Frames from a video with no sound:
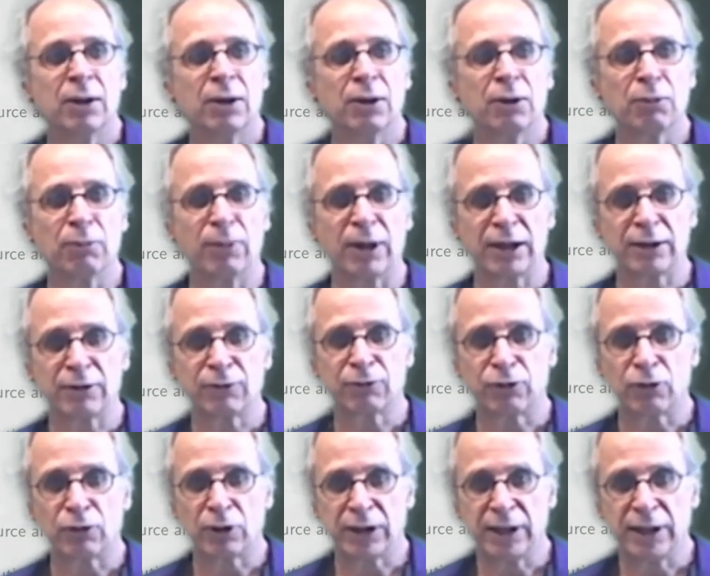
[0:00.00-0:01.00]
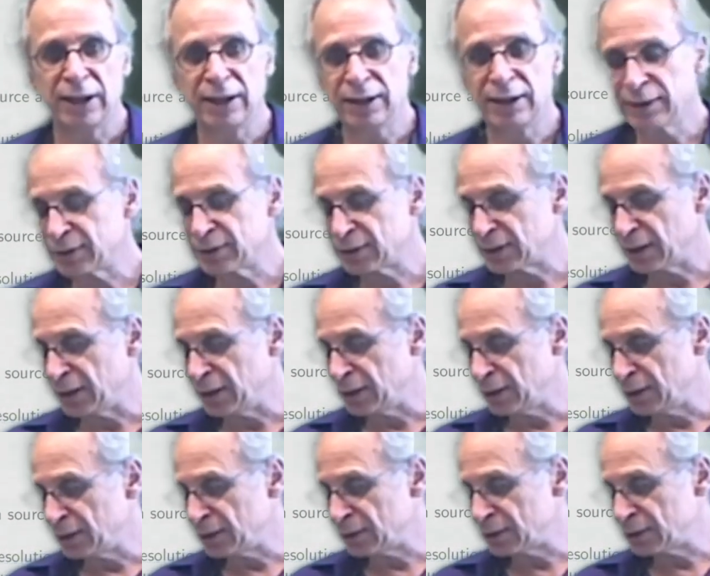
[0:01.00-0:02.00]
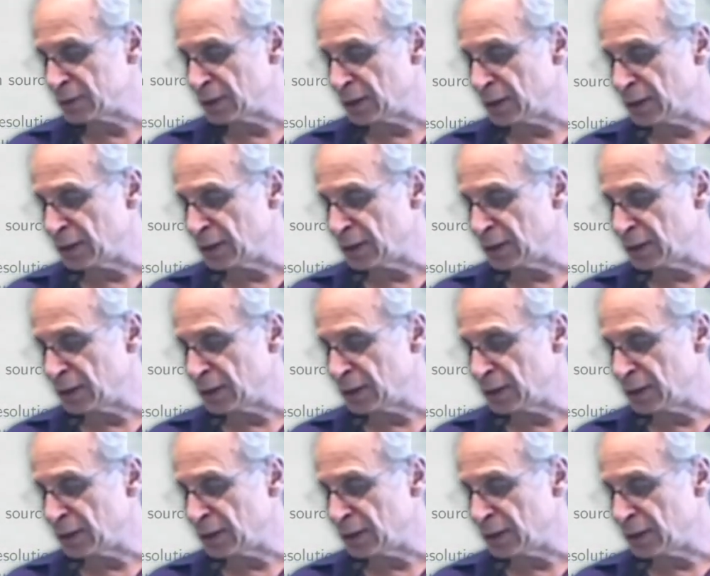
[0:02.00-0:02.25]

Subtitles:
one for eels is